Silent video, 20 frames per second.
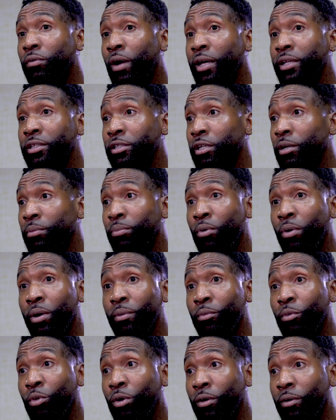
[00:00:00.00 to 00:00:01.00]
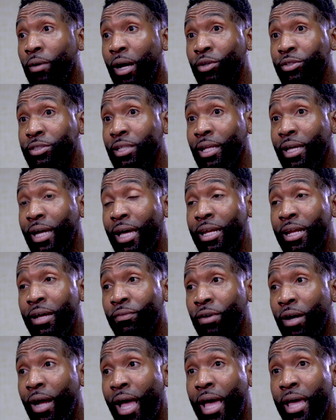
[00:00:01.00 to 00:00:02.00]
right? To your point where I would say, like, I
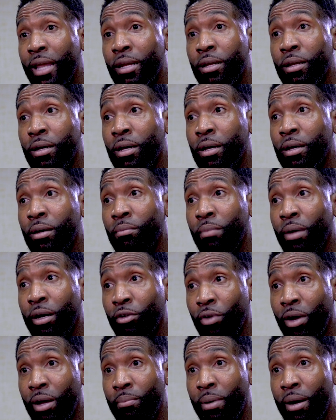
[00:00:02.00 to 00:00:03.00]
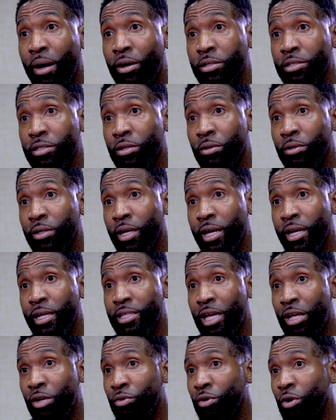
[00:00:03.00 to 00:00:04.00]
never had my grandparents in older age.
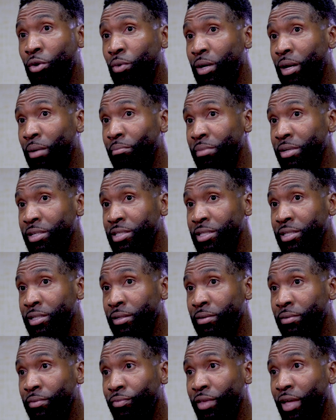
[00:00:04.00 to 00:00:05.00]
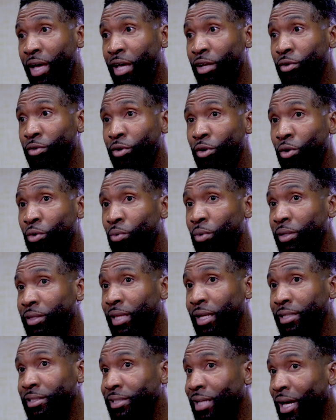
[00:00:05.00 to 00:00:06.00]
I don't know what I'm missing. I don't know what
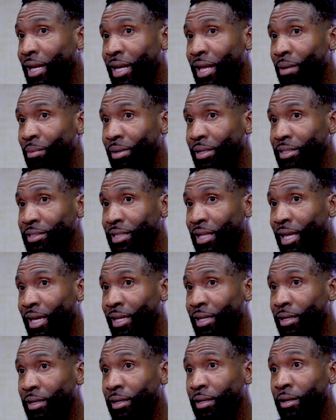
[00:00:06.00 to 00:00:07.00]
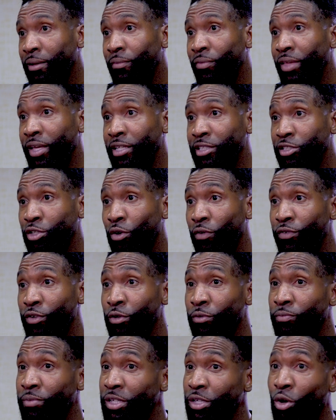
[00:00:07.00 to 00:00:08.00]
that dynamic is like. And so if
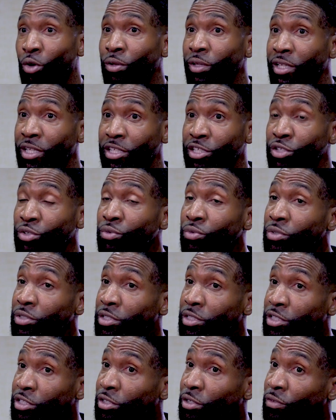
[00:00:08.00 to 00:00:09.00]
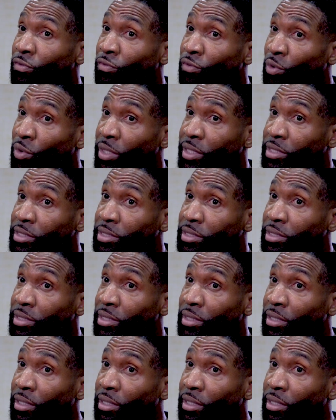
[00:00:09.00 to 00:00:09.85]
you've been only attuned to a certain voice,